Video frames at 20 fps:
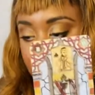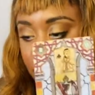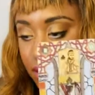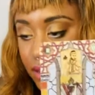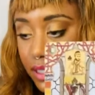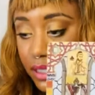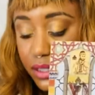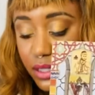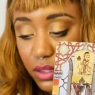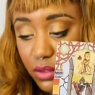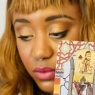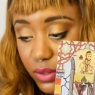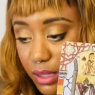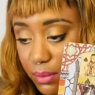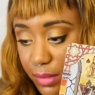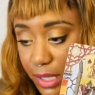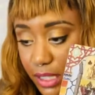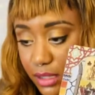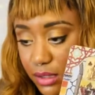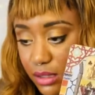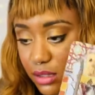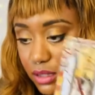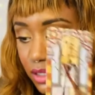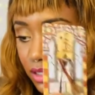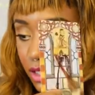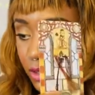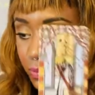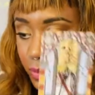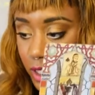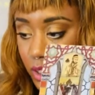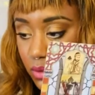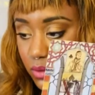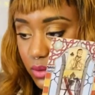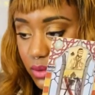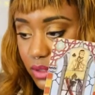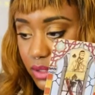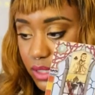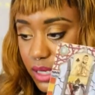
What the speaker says: disagreements, disputes,